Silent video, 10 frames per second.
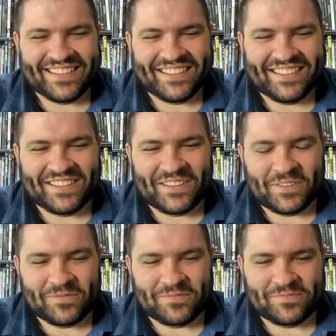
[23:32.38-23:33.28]

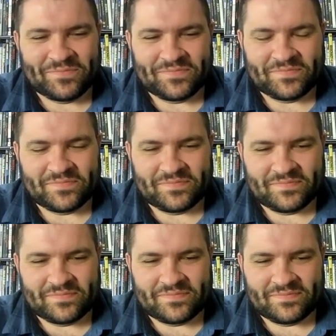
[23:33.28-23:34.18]

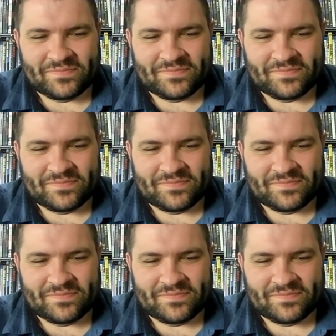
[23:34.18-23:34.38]
[no speech]